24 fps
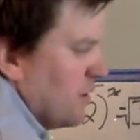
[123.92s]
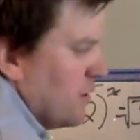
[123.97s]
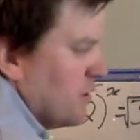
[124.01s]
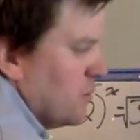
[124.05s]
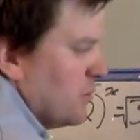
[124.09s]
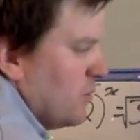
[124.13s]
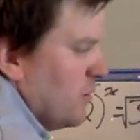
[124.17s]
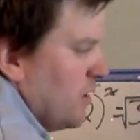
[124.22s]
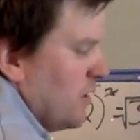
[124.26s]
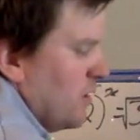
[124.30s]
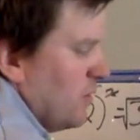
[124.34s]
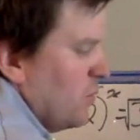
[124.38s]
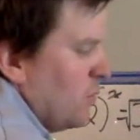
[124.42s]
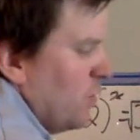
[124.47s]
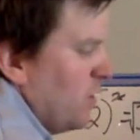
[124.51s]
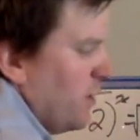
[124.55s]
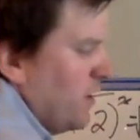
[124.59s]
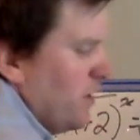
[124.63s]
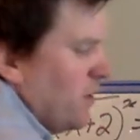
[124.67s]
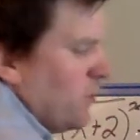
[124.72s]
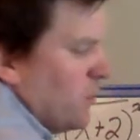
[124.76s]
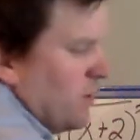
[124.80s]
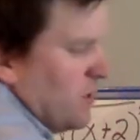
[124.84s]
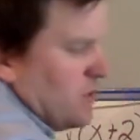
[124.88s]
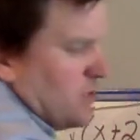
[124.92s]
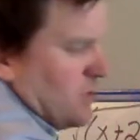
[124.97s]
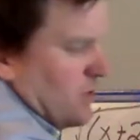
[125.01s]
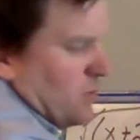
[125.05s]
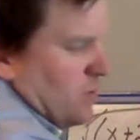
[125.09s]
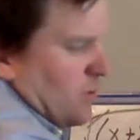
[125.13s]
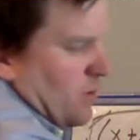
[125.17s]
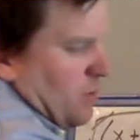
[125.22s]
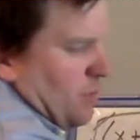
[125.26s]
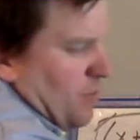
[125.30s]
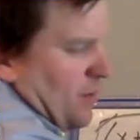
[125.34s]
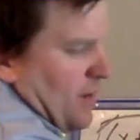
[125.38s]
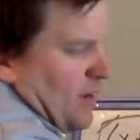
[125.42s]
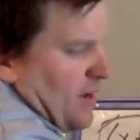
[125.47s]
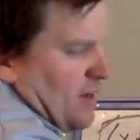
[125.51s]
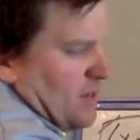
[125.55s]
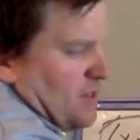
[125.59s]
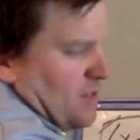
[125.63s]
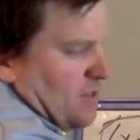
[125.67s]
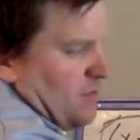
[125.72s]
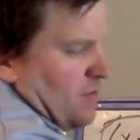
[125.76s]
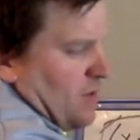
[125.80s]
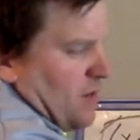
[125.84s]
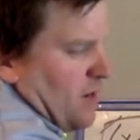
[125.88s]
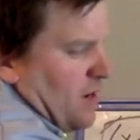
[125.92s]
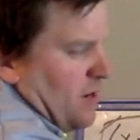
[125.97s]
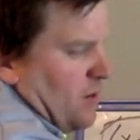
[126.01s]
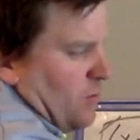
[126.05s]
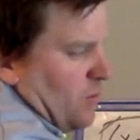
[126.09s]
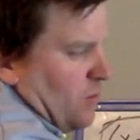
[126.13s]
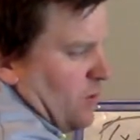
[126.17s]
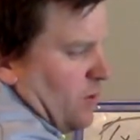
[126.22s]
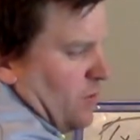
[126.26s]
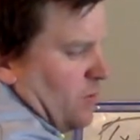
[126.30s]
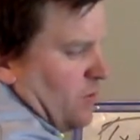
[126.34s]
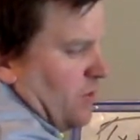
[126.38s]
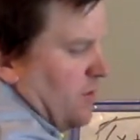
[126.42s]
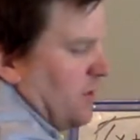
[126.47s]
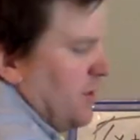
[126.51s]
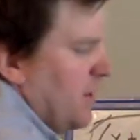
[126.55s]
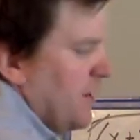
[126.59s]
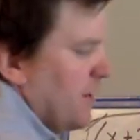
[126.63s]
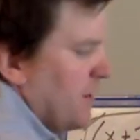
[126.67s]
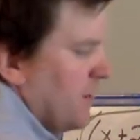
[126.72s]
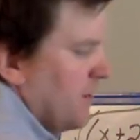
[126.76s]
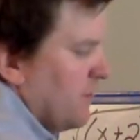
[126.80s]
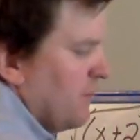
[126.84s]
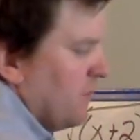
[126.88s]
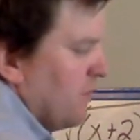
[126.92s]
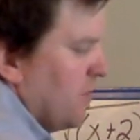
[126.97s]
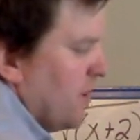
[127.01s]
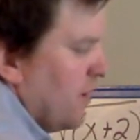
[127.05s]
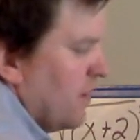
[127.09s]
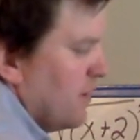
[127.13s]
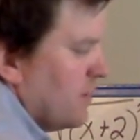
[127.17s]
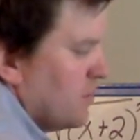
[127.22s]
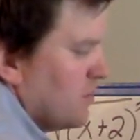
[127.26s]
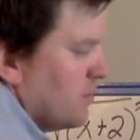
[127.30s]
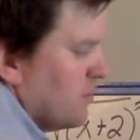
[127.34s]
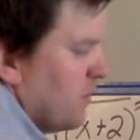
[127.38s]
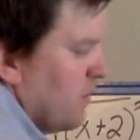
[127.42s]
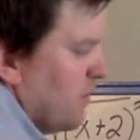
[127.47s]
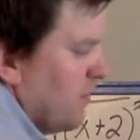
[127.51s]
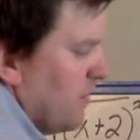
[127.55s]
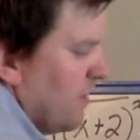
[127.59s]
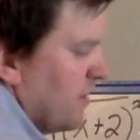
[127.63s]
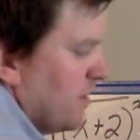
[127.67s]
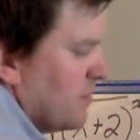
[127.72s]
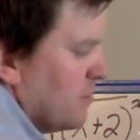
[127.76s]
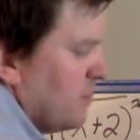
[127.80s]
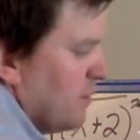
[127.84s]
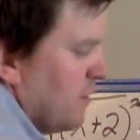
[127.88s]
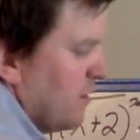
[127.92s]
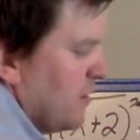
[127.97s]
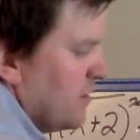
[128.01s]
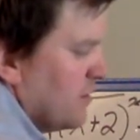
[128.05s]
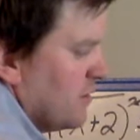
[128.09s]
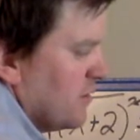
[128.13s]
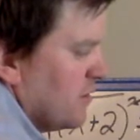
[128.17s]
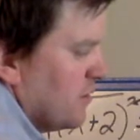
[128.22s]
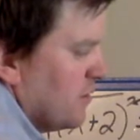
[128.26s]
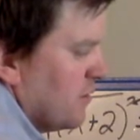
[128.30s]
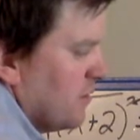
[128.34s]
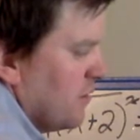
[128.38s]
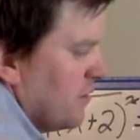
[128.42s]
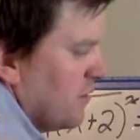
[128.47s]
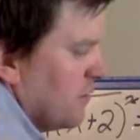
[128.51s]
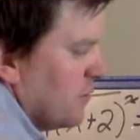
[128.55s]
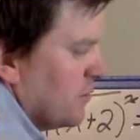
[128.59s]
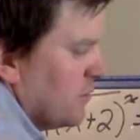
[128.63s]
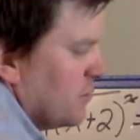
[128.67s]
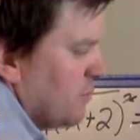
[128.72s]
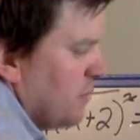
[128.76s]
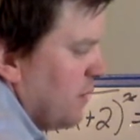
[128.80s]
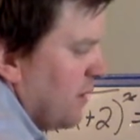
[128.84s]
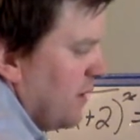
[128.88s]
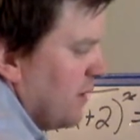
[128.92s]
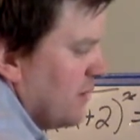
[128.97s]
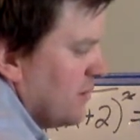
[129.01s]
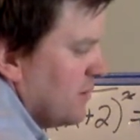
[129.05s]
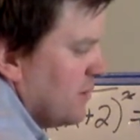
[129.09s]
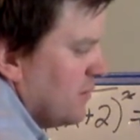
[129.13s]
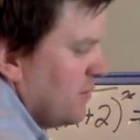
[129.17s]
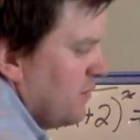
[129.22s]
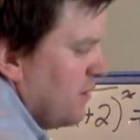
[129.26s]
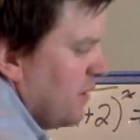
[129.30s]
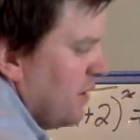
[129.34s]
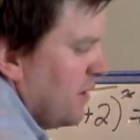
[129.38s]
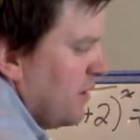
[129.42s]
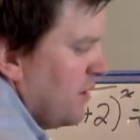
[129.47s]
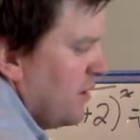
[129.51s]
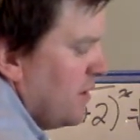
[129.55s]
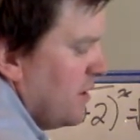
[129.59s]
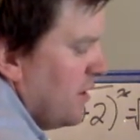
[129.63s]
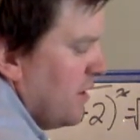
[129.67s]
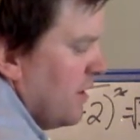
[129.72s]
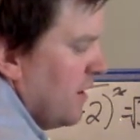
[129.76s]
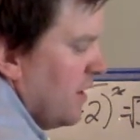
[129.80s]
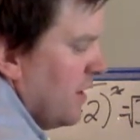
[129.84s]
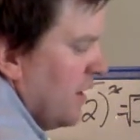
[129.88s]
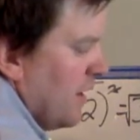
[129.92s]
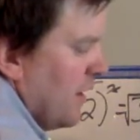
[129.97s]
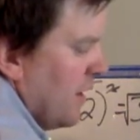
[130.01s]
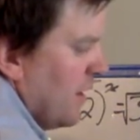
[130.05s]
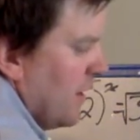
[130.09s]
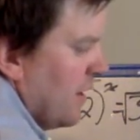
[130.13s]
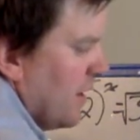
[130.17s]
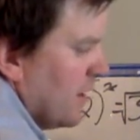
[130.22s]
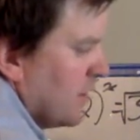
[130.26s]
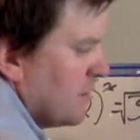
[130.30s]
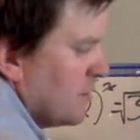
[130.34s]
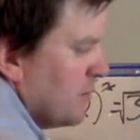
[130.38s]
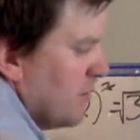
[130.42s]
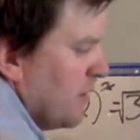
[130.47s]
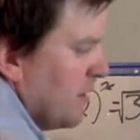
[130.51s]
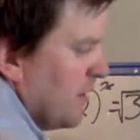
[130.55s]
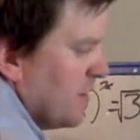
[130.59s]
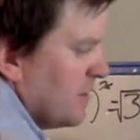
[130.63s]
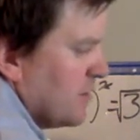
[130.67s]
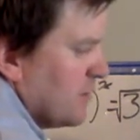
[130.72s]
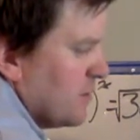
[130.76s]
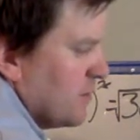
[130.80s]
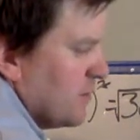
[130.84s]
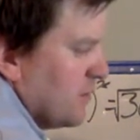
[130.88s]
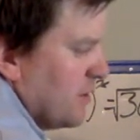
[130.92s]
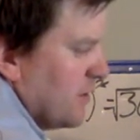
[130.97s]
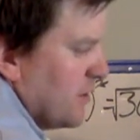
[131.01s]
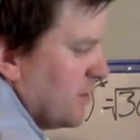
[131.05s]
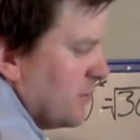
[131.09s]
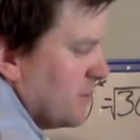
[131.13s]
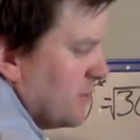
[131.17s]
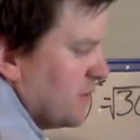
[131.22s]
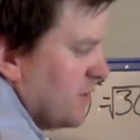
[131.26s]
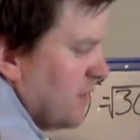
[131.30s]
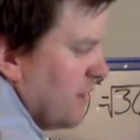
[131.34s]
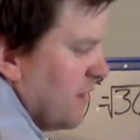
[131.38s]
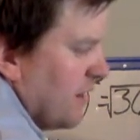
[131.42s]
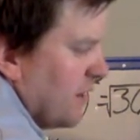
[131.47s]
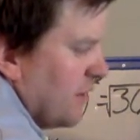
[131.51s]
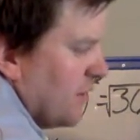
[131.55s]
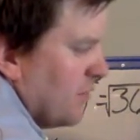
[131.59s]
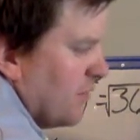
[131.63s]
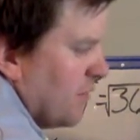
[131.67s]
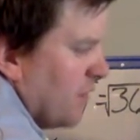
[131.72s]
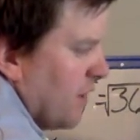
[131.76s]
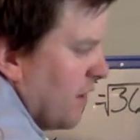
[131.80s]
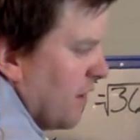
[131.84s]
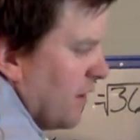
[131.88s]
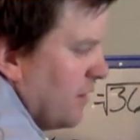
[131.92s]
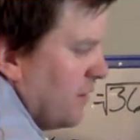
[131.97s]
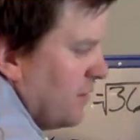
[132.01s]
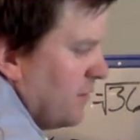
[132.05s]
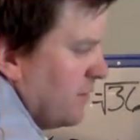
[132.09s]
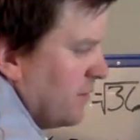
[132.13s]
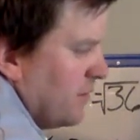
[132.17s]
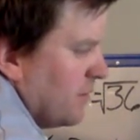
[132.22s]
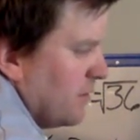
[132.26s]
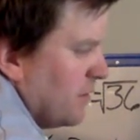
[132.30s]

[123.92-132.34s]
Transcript: because we need one equation with a positive 9, one with a negative 9. So we have x minus 3 equals positive 9, and x minus 3 equals negative 9.